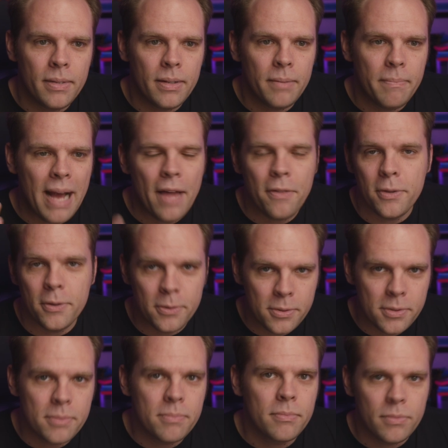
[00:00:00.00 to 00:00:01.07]

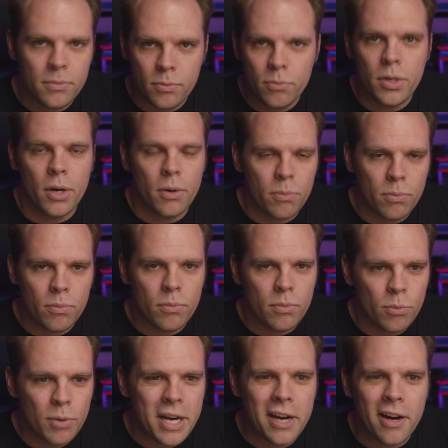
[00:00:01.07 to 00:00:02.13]
Matthews,
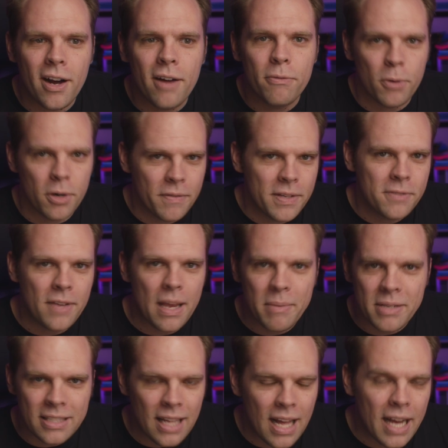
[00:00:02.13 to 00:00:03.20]
reading off one of his
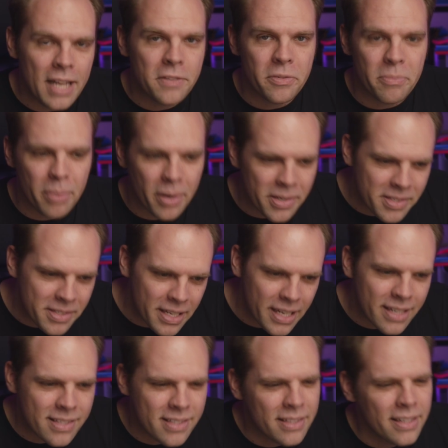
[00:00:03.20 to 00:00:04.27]
famous lines from Part
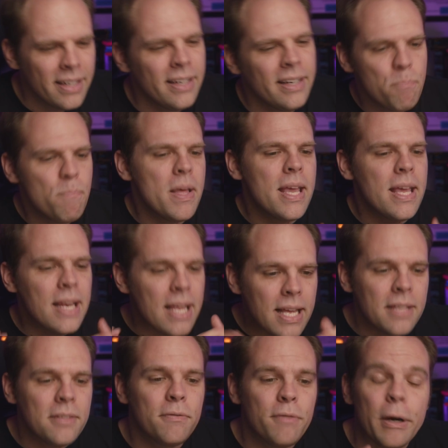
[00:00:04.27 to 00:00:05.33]
6. It
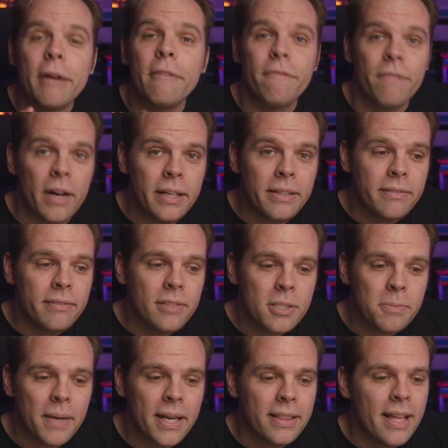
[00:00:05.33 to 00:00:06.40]
is very fun,
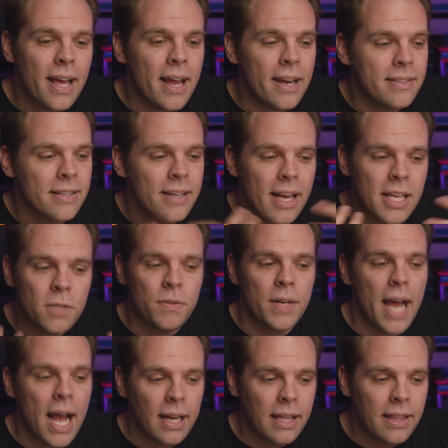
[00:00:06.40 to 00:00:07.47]
despite that. It's a nice
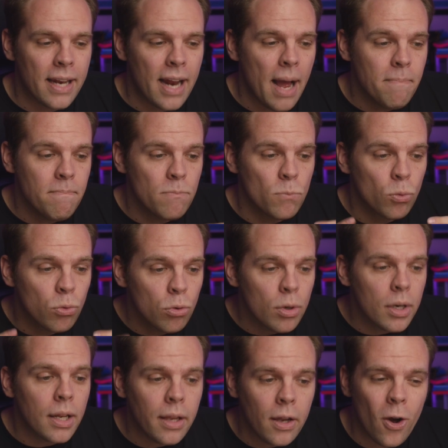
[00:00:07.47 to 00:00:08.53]
finale that I'm
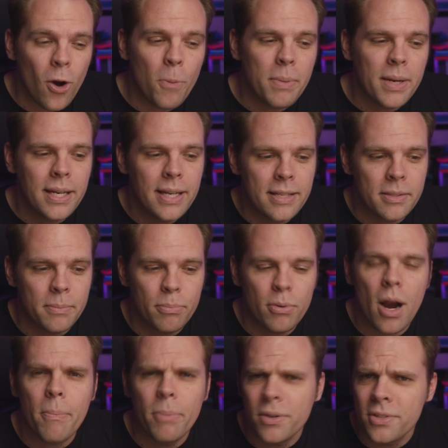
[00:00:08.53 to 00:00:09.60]
really hoping gets a
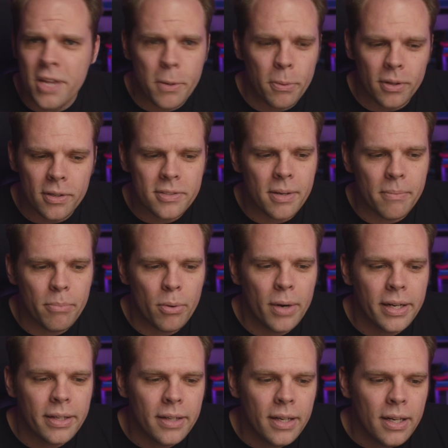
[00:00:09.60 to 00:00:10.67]
proper sequel at some
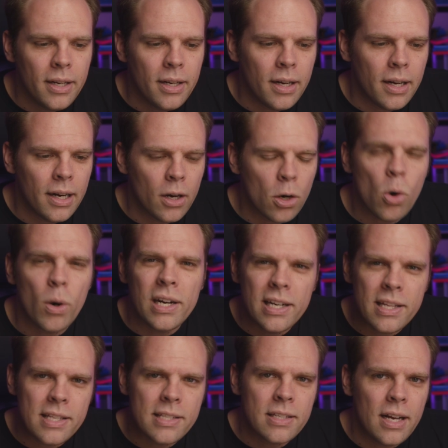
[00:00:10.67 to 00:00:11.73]
point. According
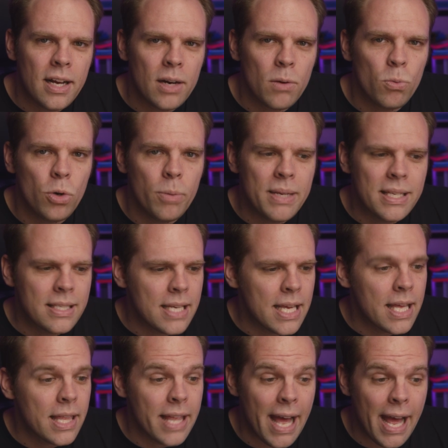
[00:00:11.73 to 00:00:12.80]
to this cut, we'll be
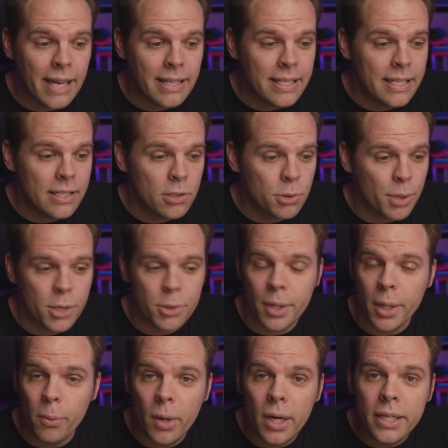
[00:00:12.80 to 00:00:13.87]
seeing that in
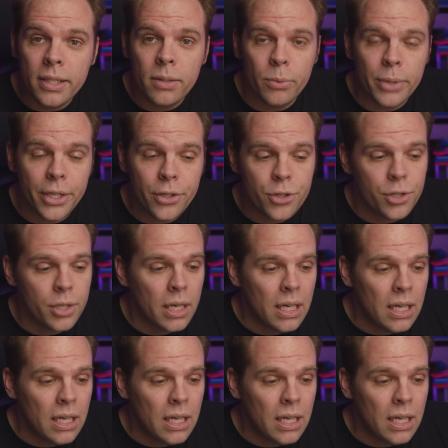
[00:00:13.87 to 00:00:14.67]
2021, which,